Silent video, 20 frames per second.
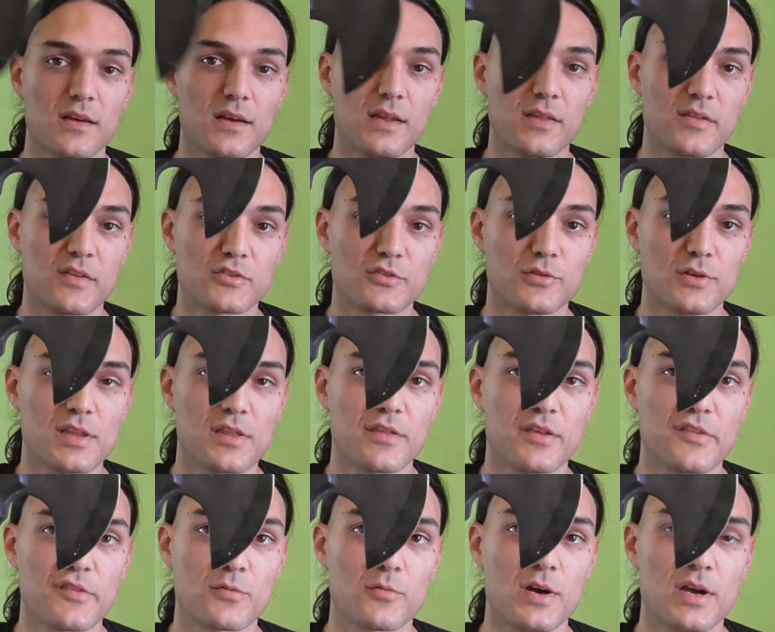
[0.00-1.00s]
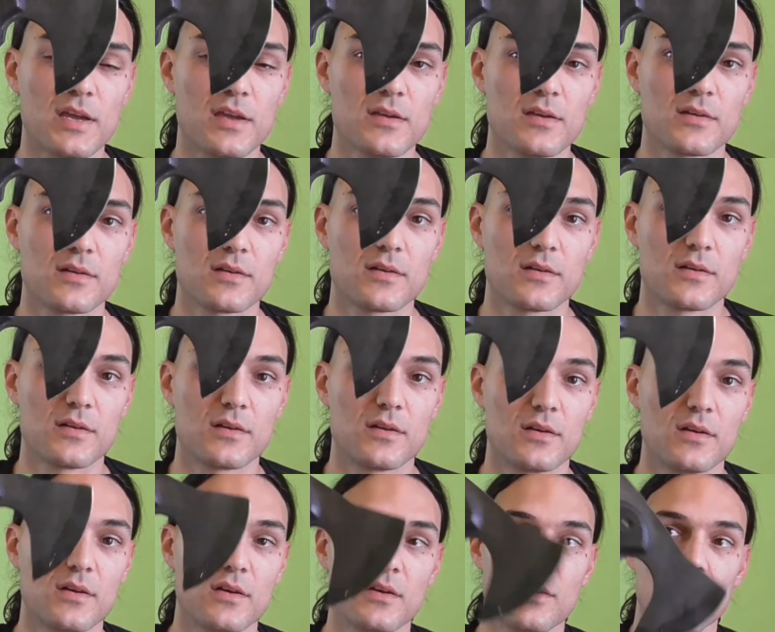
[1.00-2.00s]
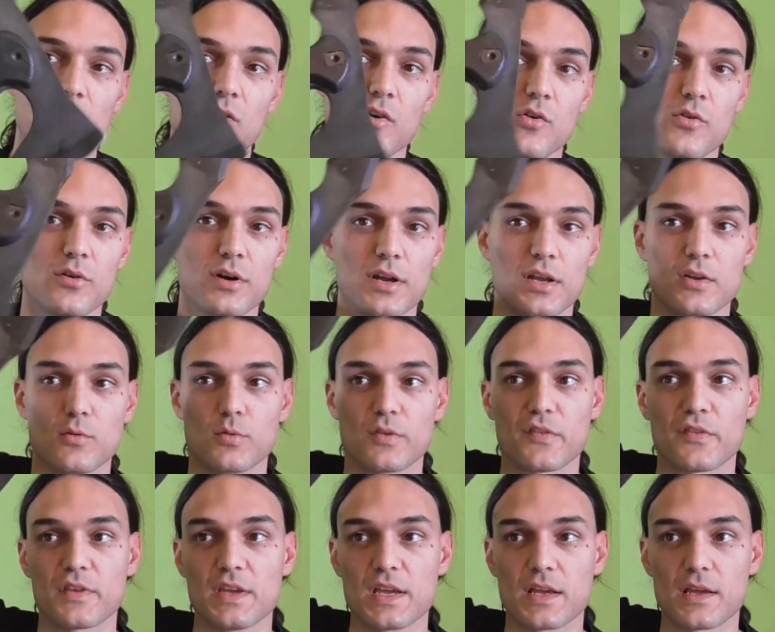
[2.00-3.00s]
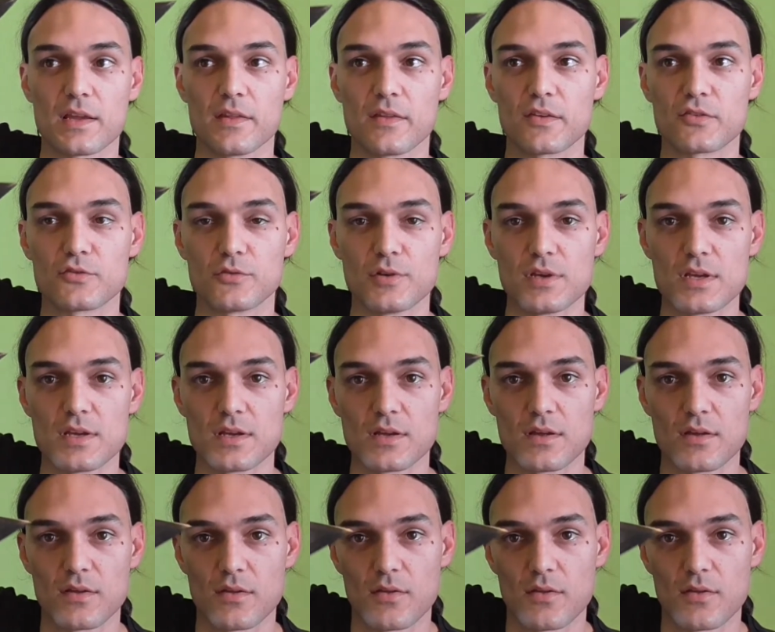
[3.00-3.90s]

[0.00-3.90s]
in the tree this way or it would stick in the tree